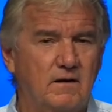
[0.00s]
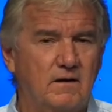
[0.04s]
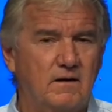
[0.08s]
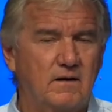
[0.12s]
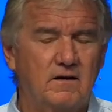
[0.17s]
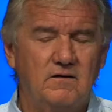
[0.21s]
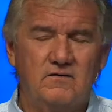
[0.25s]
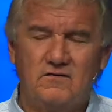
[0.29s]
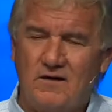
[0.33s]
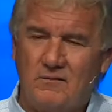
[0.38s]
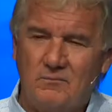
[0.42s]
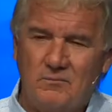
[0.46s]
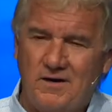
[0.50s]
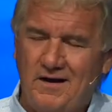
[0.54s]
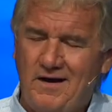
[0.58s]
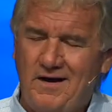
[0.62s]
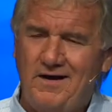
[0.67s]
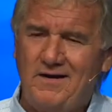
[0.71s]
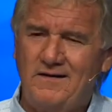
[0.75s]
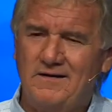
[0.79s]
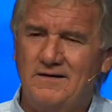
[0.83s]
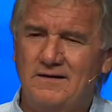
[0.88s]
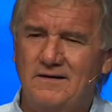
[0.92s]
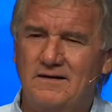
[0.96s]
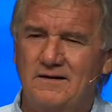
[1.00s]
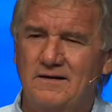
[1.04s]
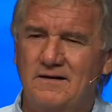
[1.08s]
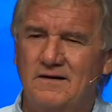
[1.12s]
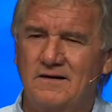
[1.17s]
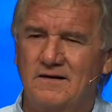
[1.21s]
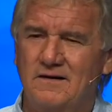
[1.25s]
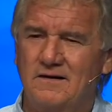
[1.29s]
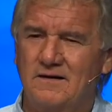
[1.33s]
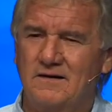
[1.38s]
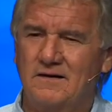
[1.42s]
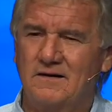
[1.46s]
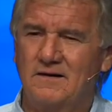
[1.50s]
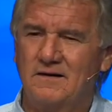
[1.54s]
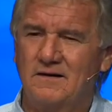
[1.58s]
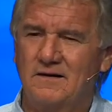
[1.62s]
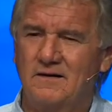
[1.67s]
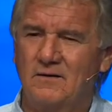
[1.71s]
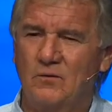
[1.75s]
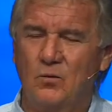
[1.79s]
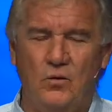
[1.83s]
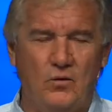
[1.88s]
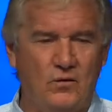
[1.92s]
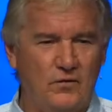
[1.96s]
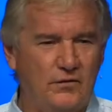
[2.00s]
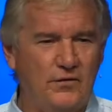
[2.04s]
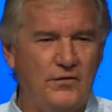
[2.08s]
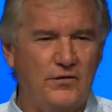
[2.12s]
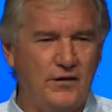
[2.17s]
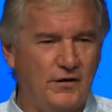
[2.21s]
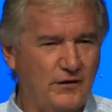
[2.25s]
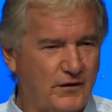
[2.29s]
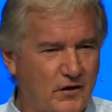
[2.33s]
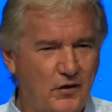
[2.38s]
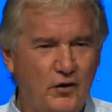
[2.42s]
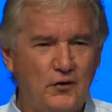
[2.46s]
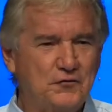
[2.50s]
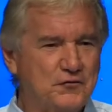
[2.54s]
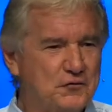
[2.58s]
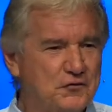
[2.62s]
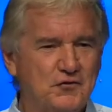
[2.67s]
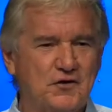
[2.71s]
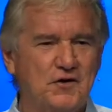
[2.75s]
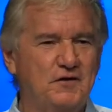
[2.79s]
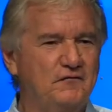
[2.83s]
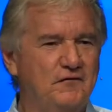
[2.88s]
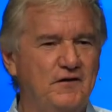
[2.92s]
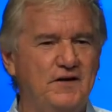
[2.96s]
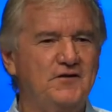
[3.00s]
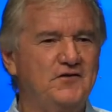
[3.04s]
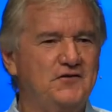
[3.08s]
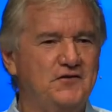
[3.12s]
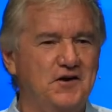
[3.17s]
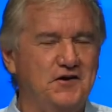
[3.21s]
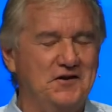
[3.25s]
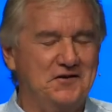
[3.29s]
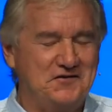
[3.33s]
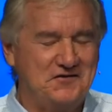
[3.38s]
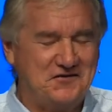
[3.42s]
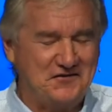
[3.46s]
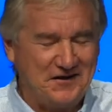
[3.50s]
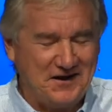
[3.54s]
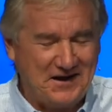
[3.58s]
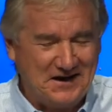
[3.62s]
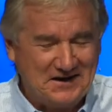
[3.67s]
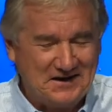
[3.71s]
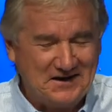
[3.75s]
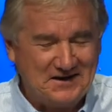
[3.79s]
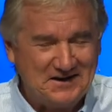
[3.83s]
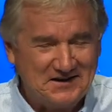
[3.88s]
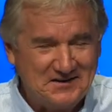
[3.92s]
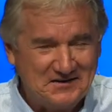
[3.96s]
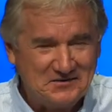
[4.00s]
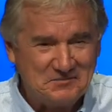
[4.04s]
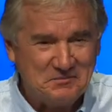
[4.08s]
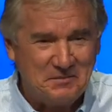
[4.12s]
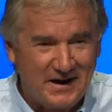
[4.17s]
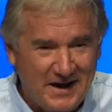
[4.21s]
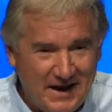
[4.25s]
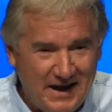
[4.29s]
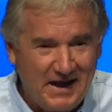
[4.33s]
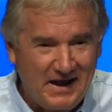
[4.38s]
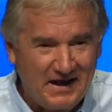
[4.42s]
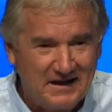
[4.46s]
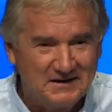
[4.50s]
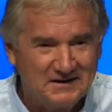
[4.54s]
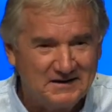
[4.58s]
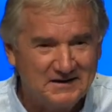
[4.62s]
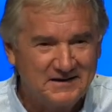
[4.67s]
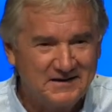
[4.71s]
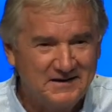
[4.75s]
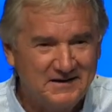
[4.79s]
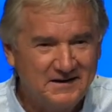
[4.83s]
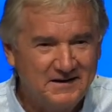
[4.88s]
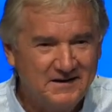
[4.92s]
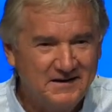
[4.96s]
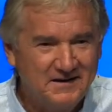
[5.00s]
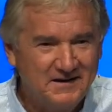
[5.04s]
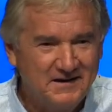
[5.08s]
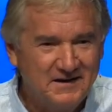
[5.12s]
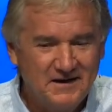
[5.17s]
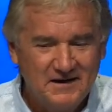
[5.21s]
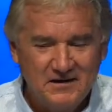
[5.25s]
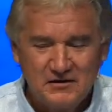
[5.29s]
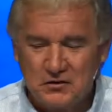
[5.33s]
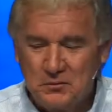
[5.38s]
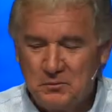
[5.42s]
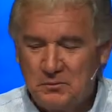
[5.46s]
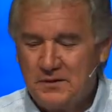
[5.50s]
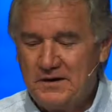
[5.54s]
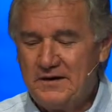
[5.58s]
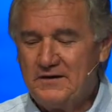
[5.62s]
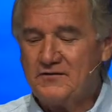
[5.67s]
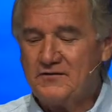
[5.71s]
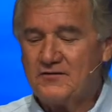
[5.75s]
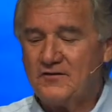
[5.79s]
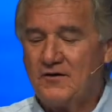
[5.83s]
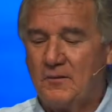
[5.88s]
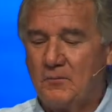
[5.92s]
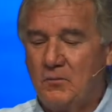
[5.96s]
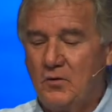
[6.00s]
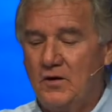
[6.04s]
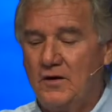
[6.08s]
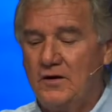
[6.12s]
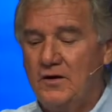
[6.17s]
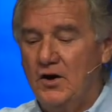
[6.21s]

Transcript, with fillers: Is that bad? Well, the culture's convinced us that it is bad to be someone